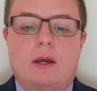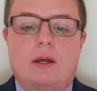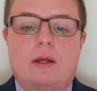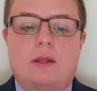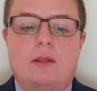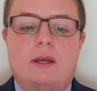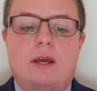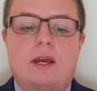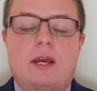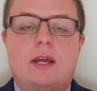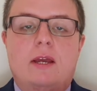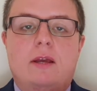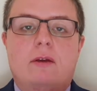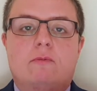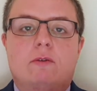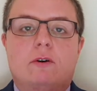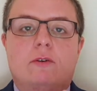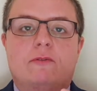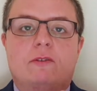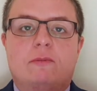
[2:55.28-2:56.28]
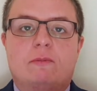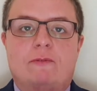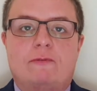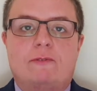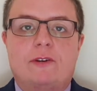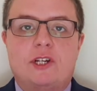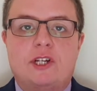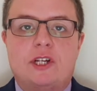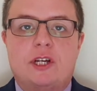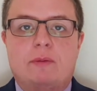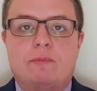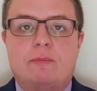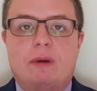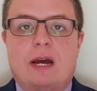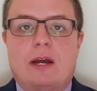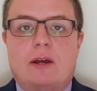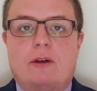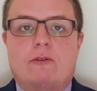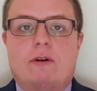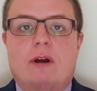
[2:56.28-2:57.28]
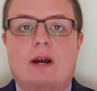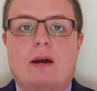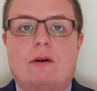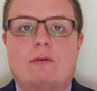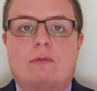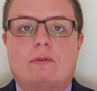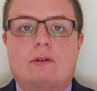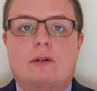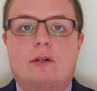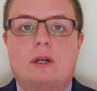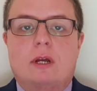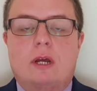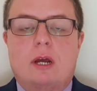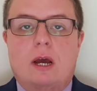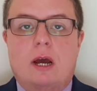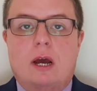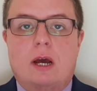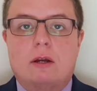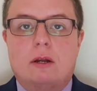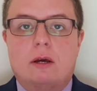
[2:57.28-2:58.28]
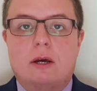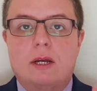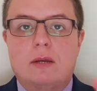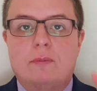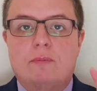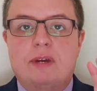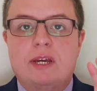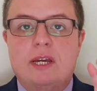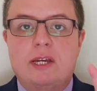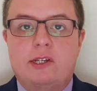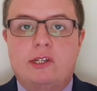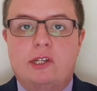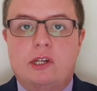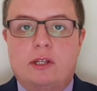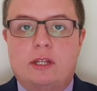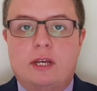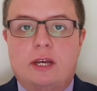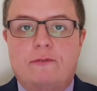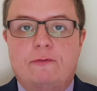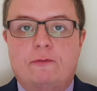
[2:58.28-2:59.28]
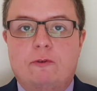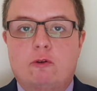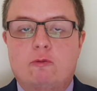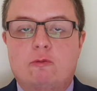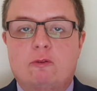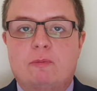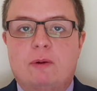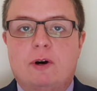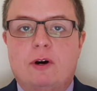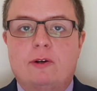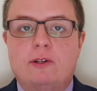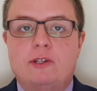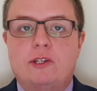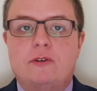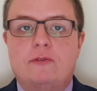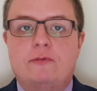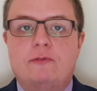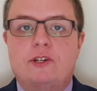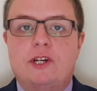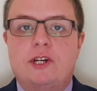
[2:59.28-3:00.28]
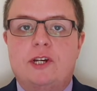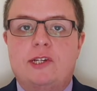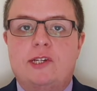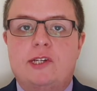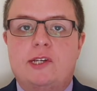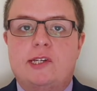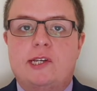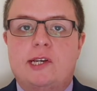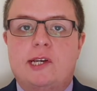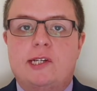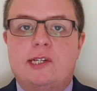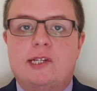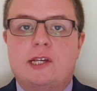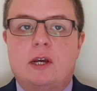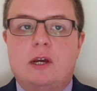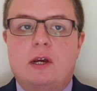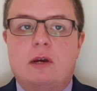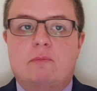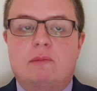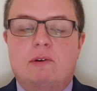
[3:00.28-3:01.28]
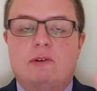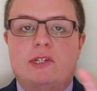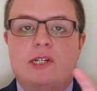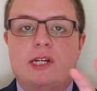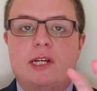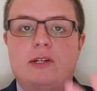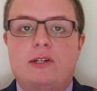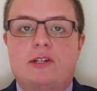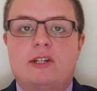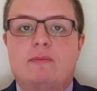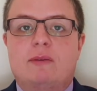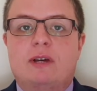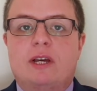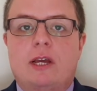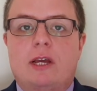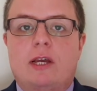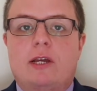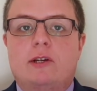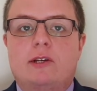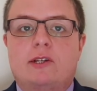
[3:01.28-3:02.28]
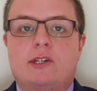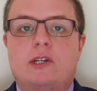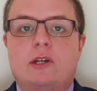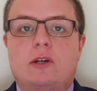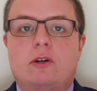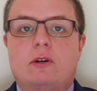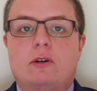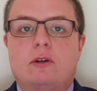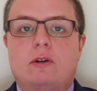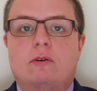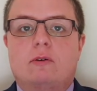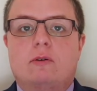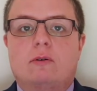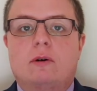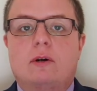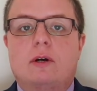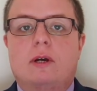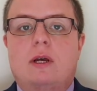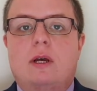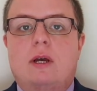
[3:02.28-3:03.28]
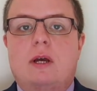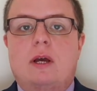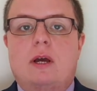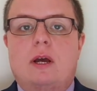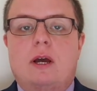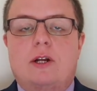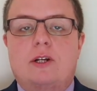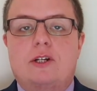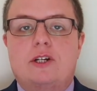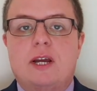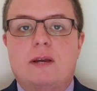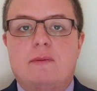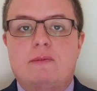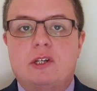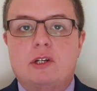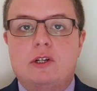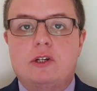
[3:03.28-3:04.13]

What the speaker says: They were from a fishing background, and like Peter, they formed part of Jesus's most intimate inner circle. And James and